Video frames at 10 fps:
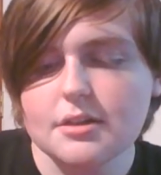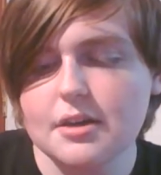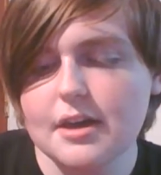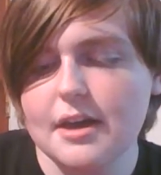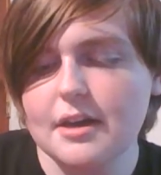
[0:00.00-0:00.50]

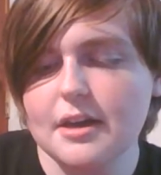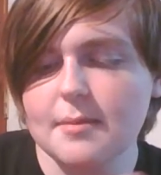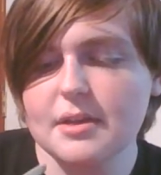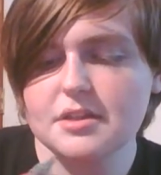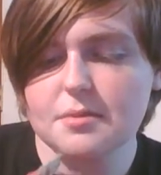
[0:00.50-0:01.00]
So yeah, you can get
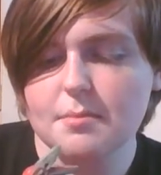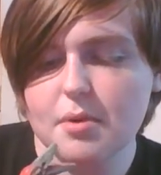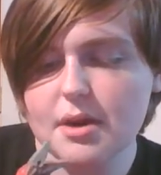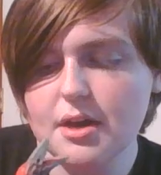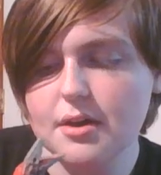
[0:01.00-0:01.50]
them in some
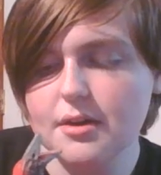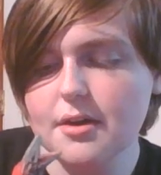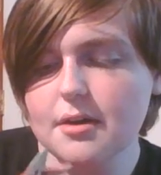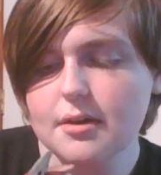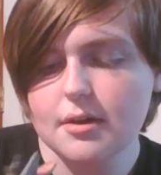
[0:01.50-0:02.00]
pretty
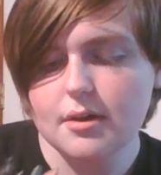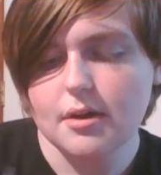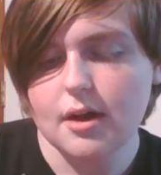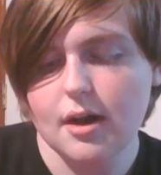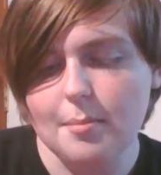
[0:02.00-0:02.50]
good
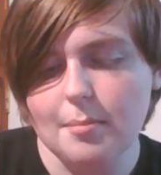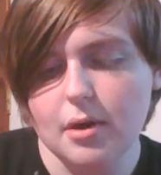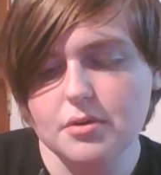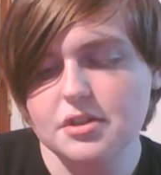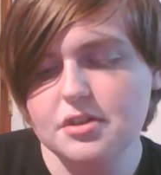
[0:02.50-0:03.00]

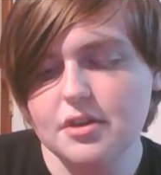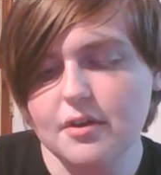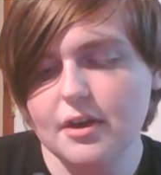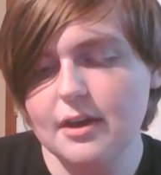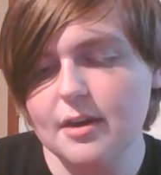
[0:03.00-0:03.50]
poses. You
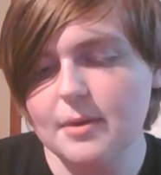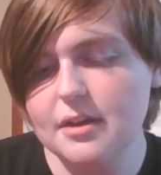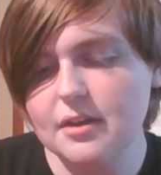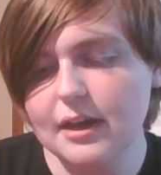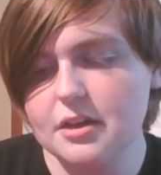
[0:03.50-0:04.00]
know, you can get them
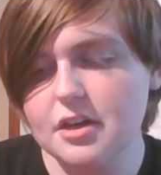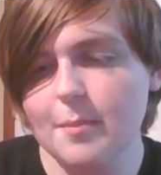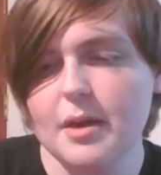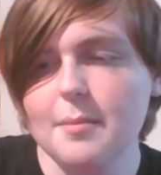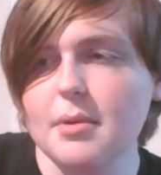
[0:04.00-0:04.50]
at like a
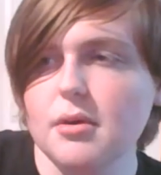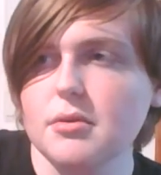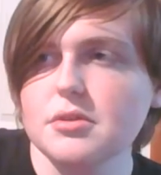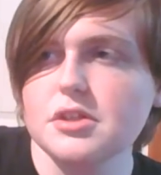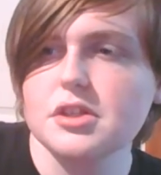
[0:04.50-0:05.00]
jumping
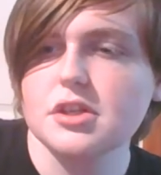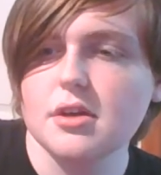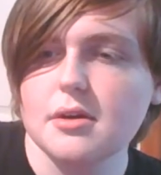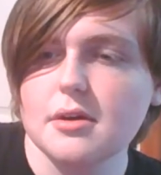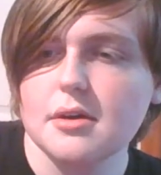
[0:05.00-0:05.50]
pose,
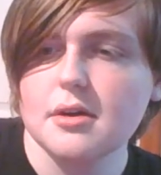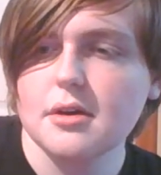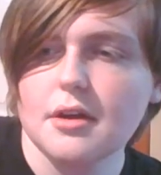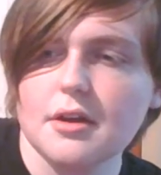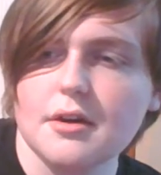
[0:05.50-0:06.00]

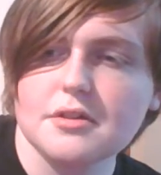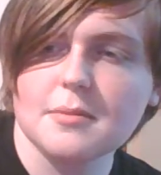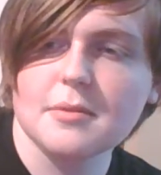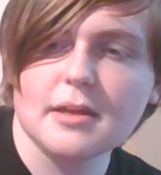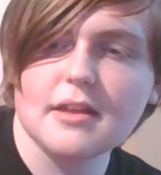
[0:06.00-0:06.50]
you know, or
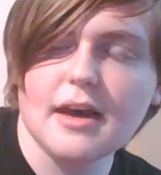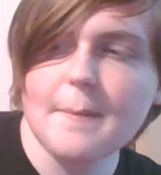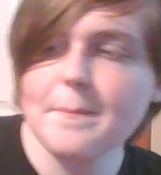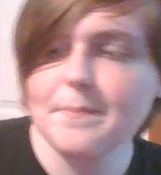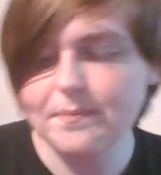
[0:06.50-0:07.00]
something like
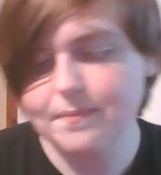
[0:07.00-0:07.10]
that.